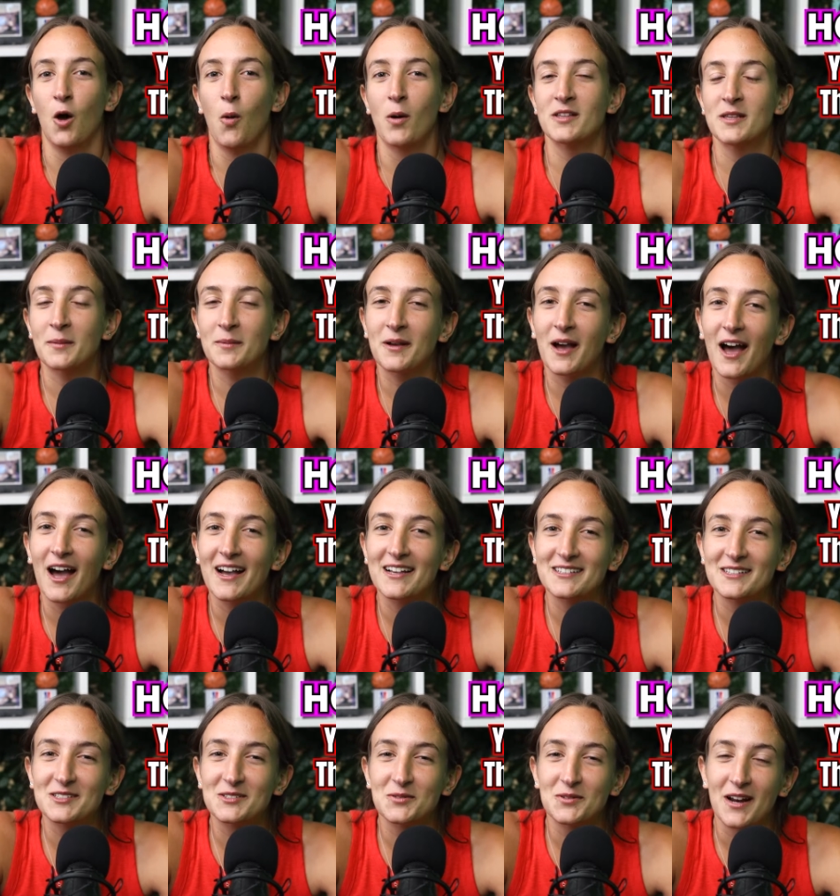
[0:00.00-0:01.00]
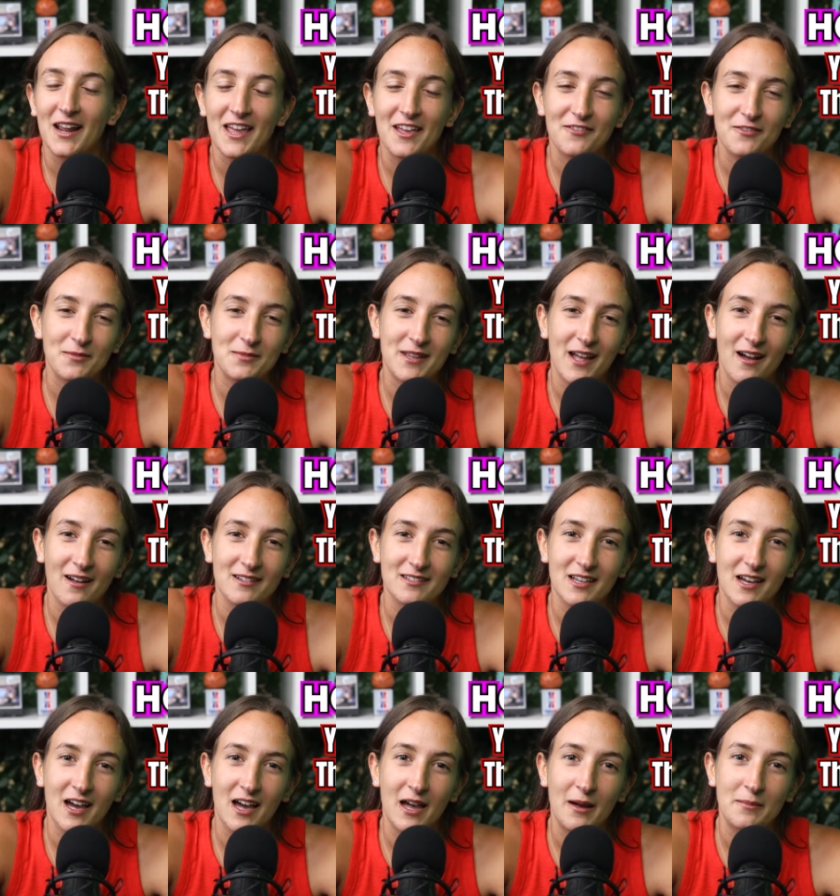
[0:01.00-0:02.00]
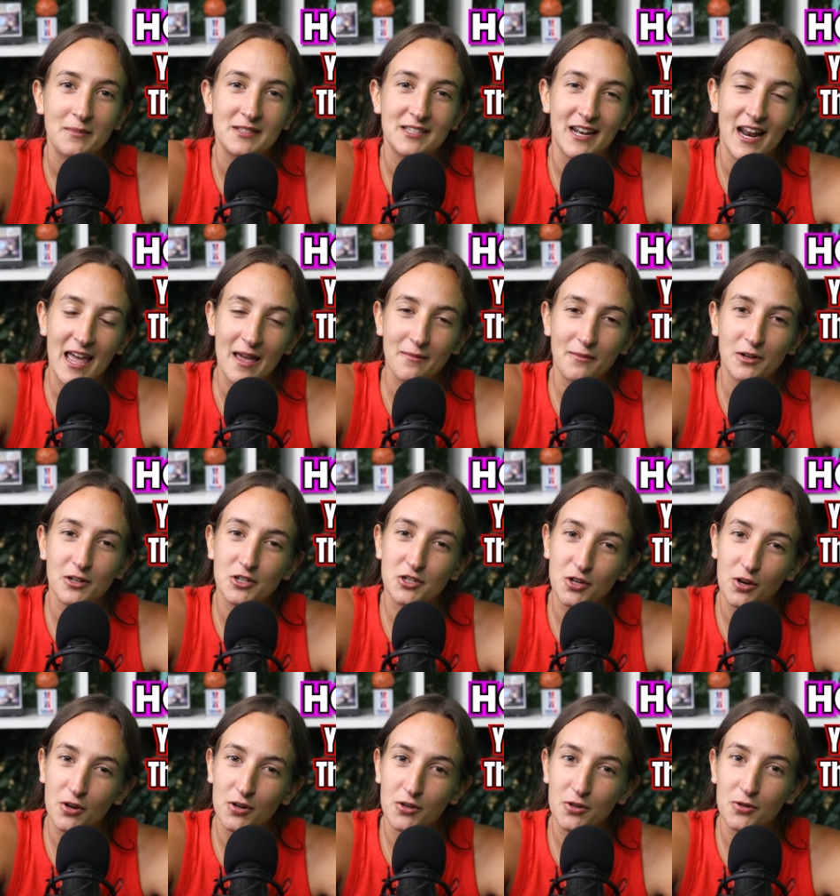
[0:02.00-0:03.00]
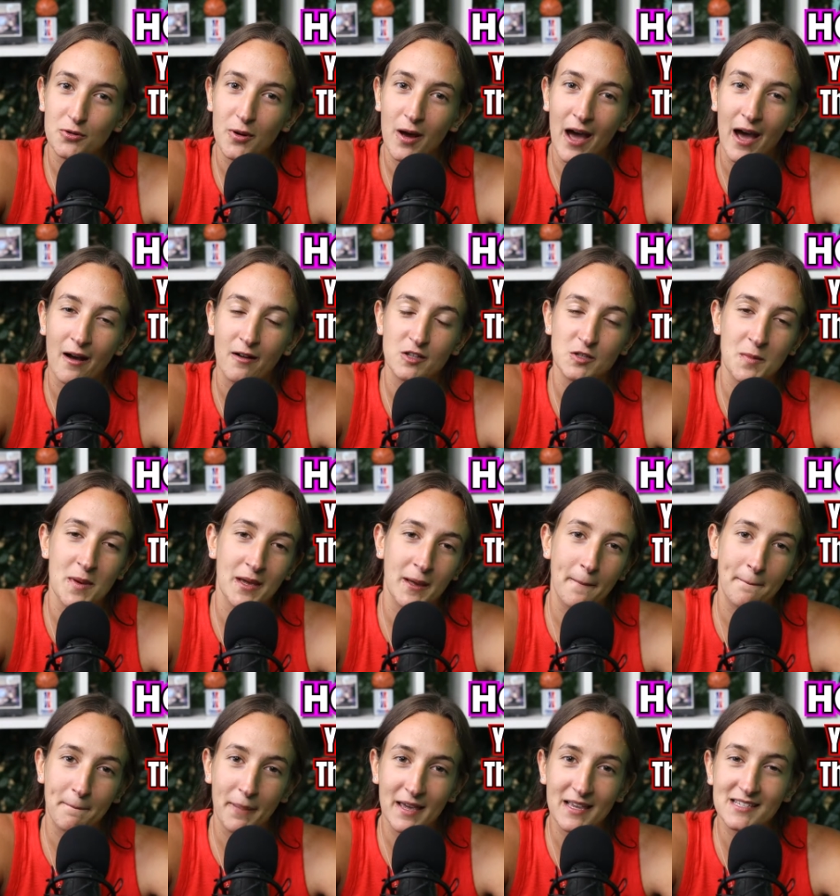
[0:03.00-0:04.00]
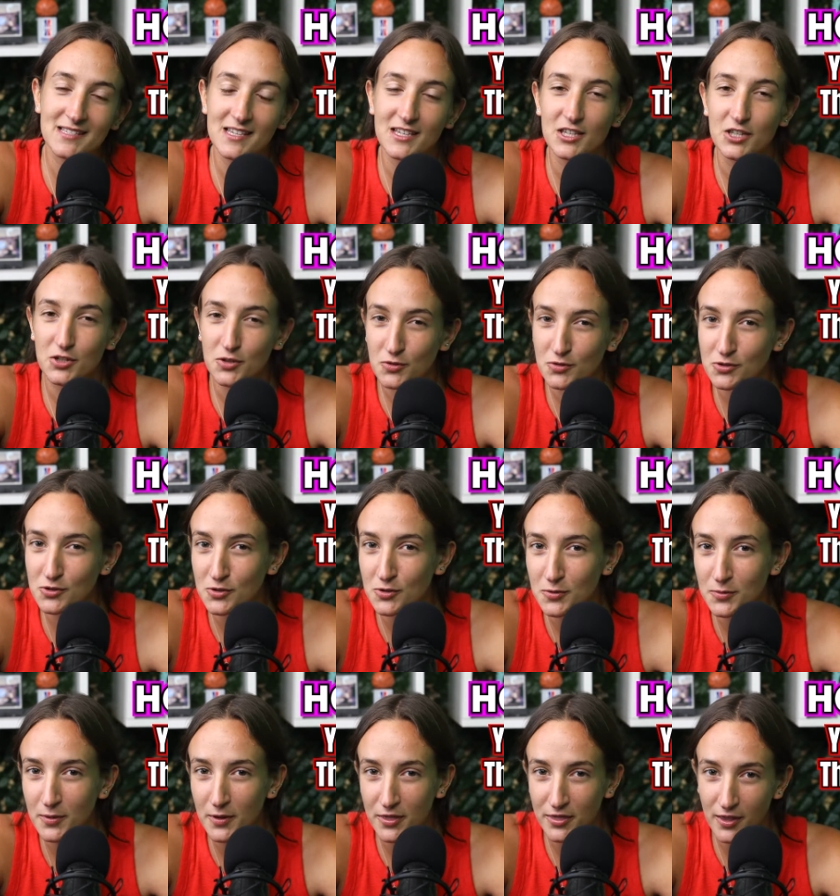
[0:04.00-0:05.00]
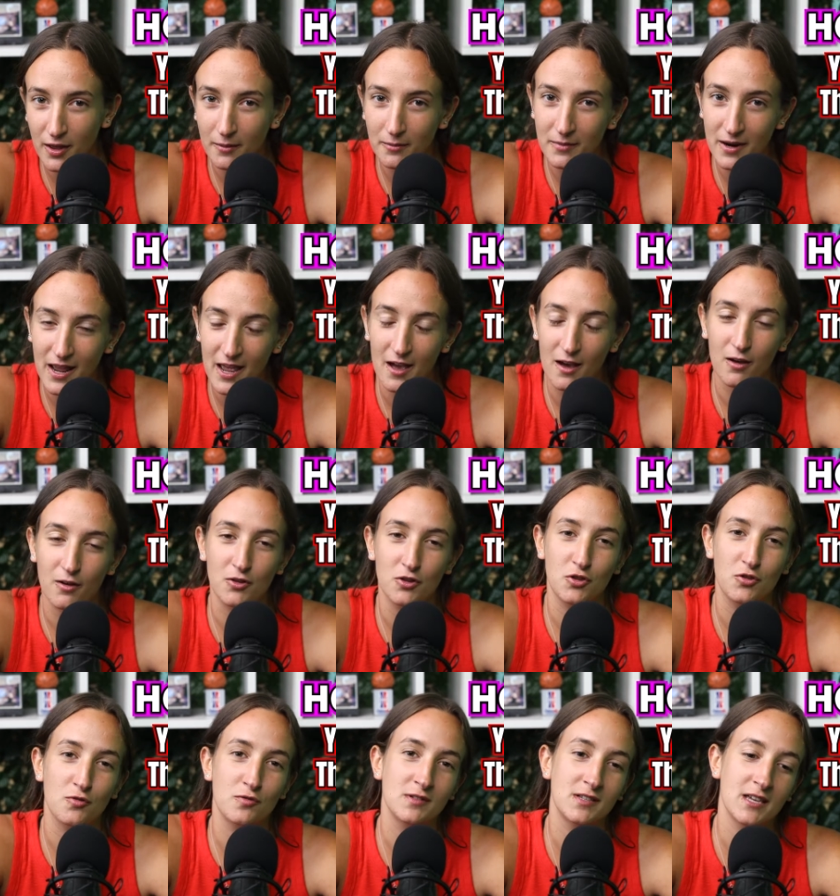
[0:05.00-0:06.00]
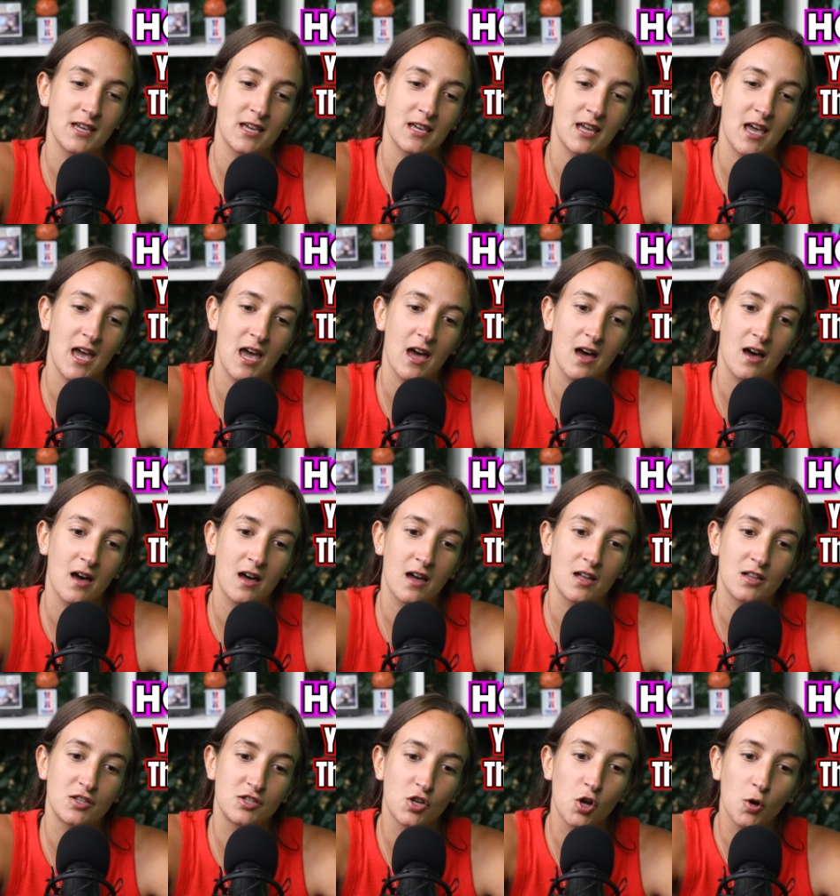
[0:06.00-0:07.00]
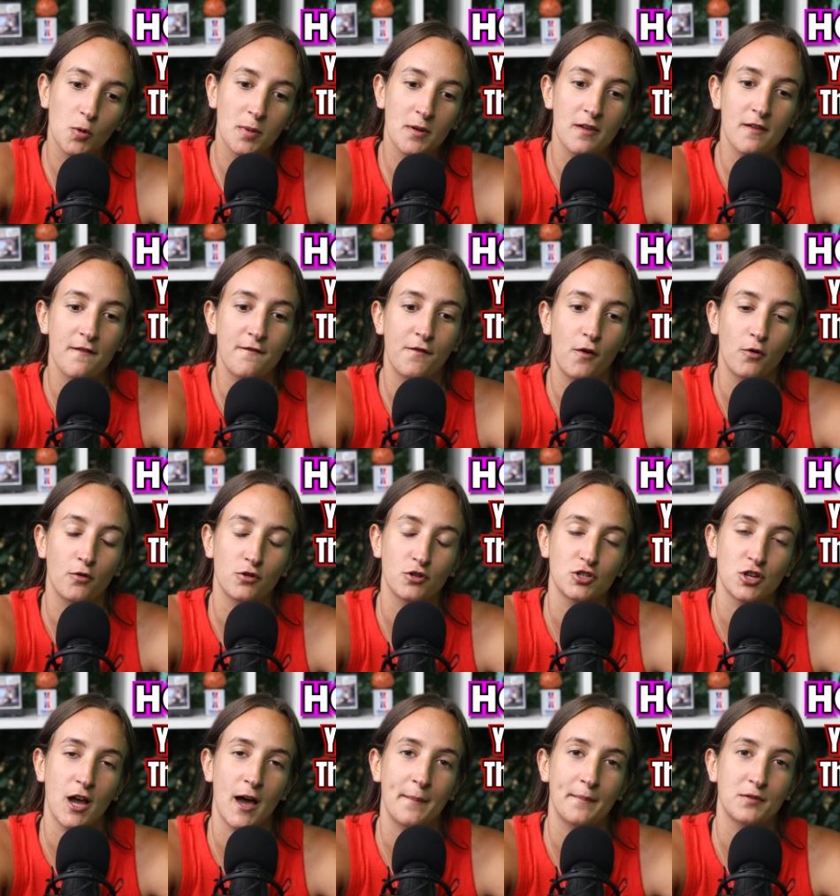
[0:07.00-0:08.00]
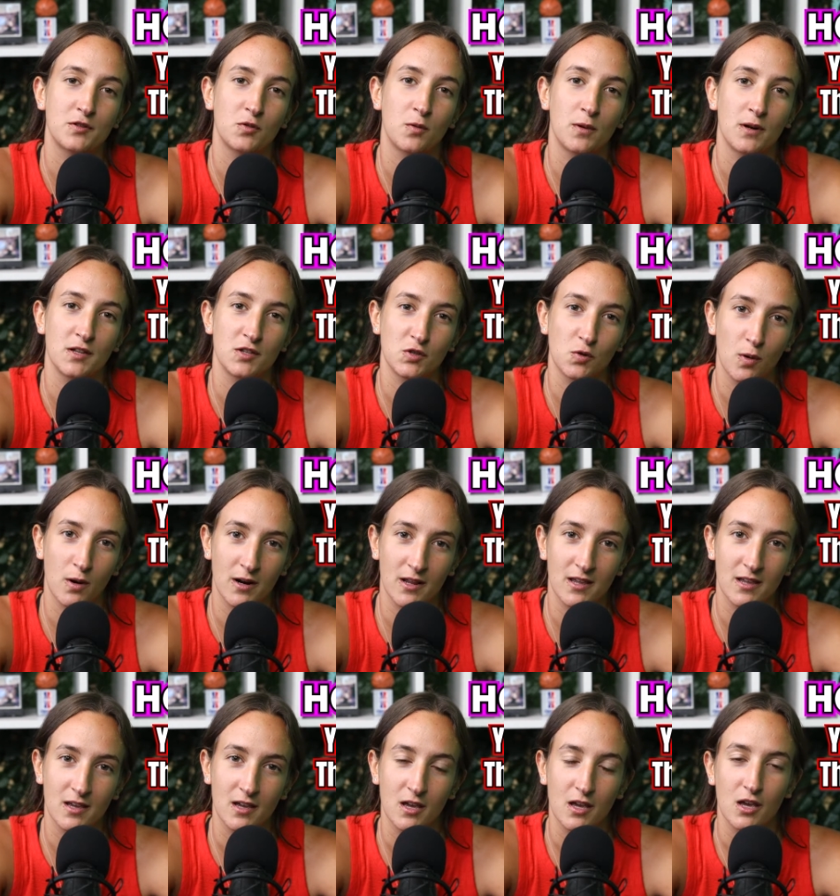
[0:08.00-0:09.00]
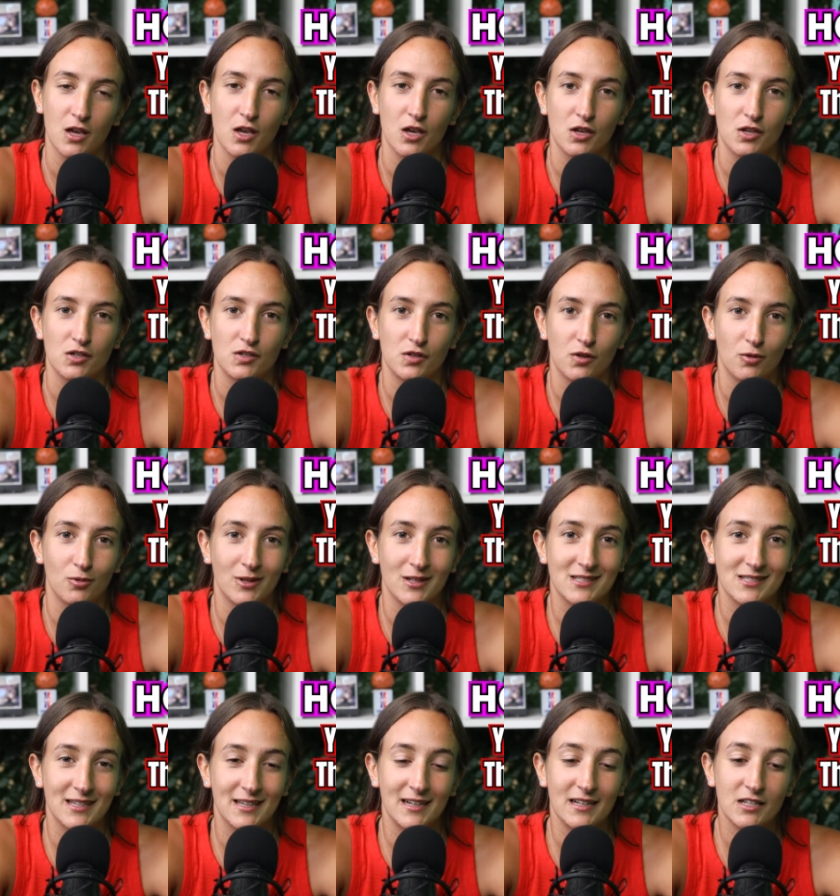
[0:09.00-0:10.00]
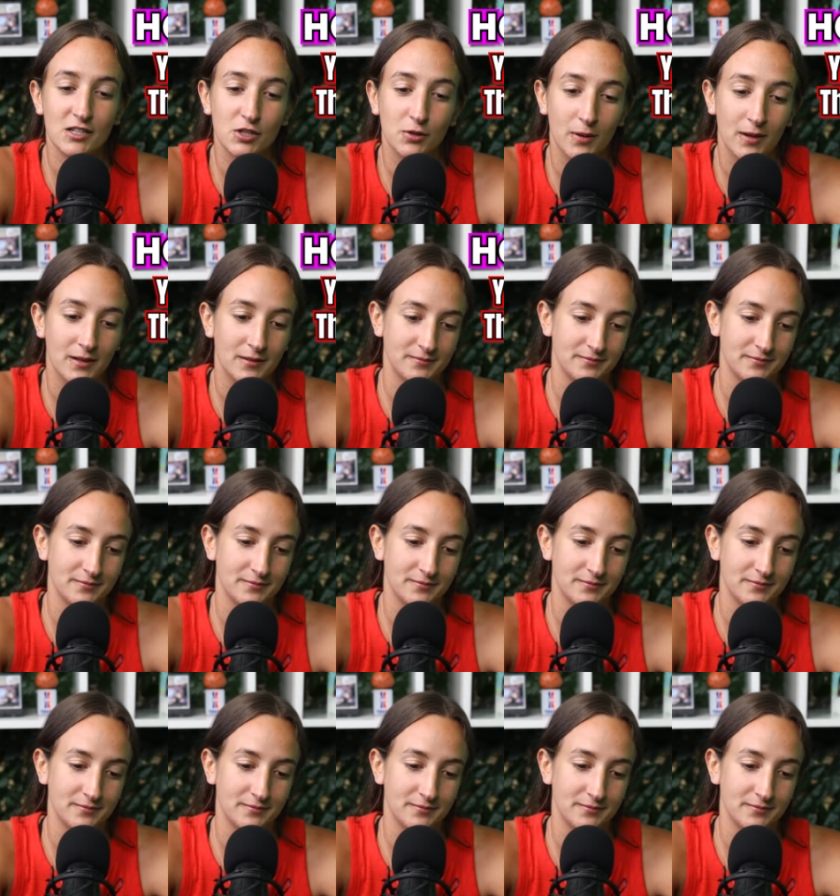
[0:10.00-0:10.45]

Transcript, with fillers: What's up guys, it's Renee from Downtime. Today I'm gonna to show you how to make a basic YouTube thumbnail using uh, Adobe Photoshop 2020. So let's get into it.